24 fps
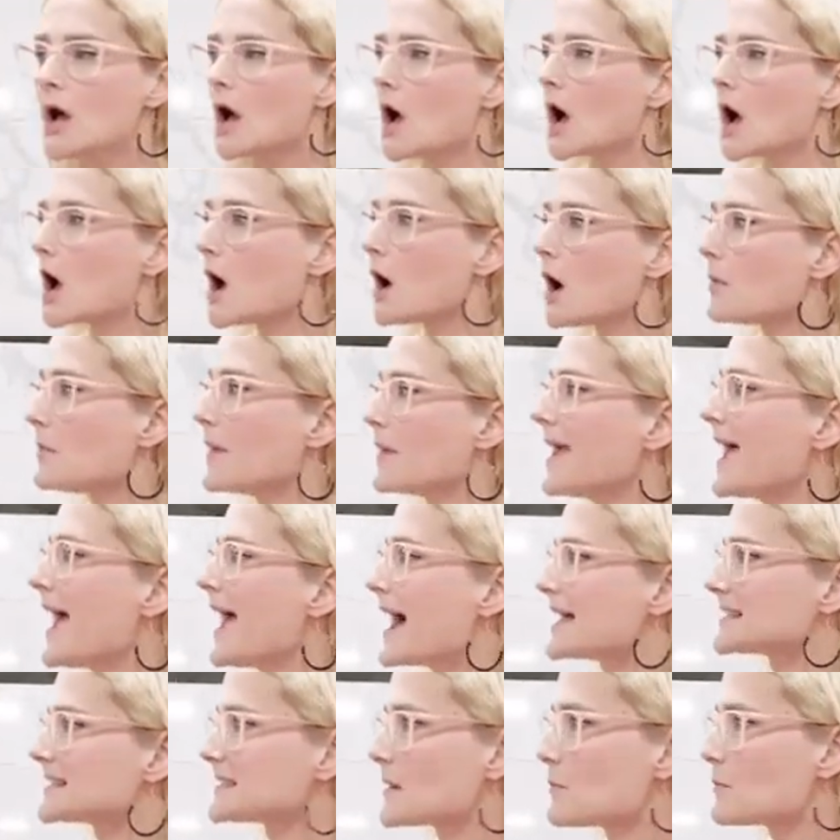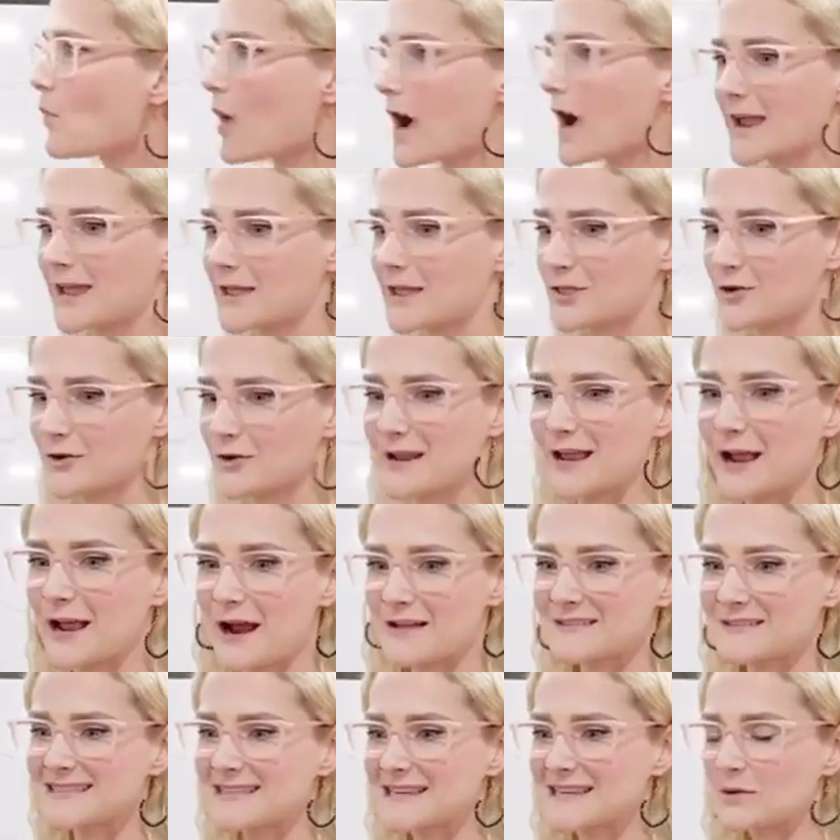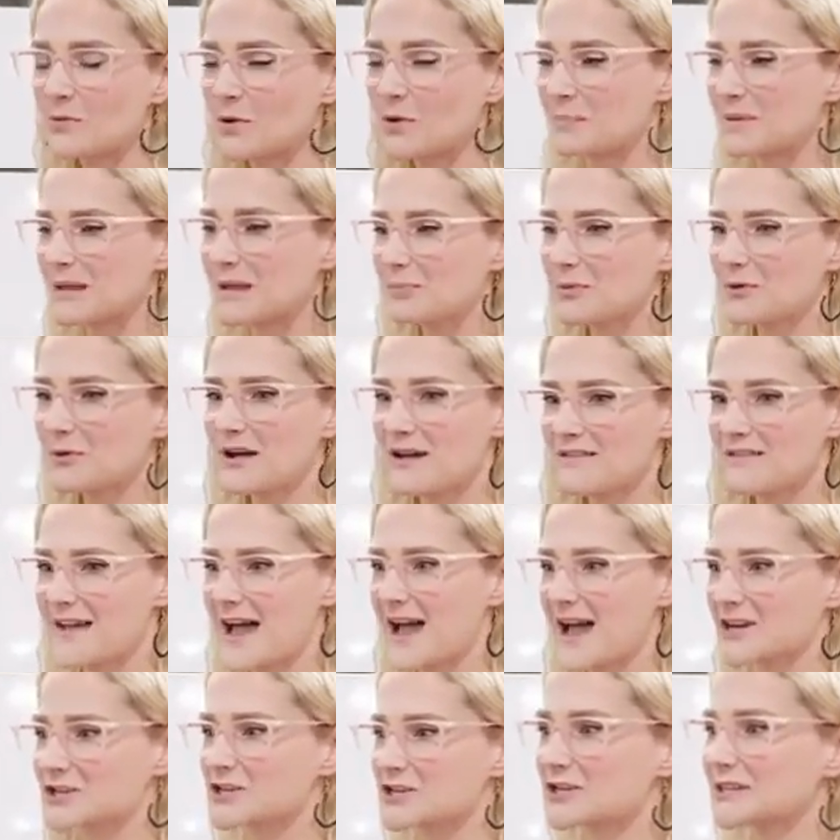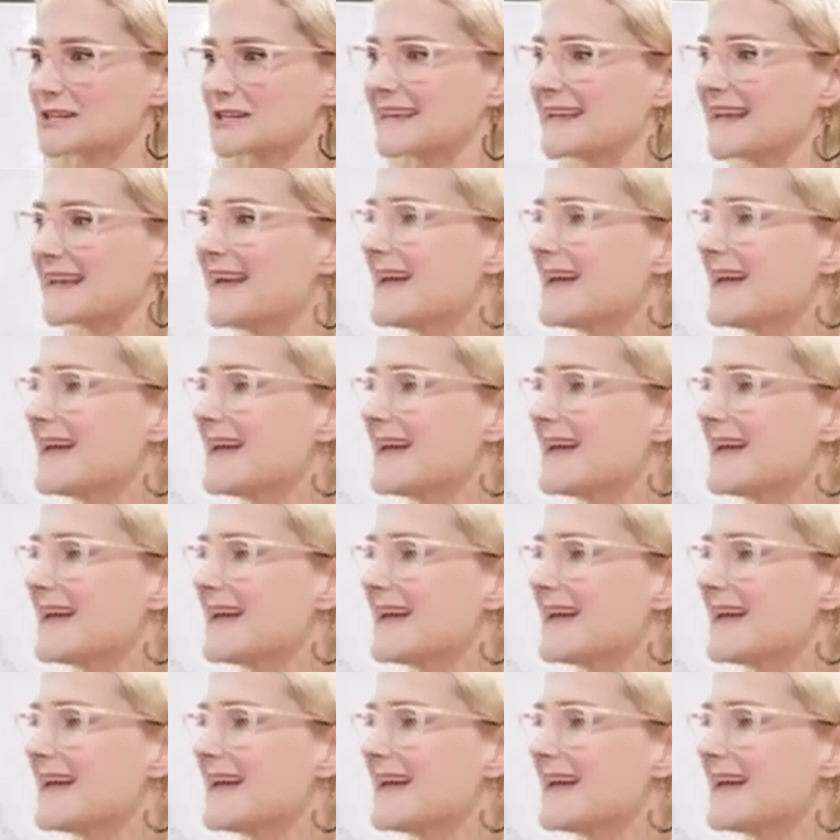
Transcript: As I'm walking through here, I see where people have actually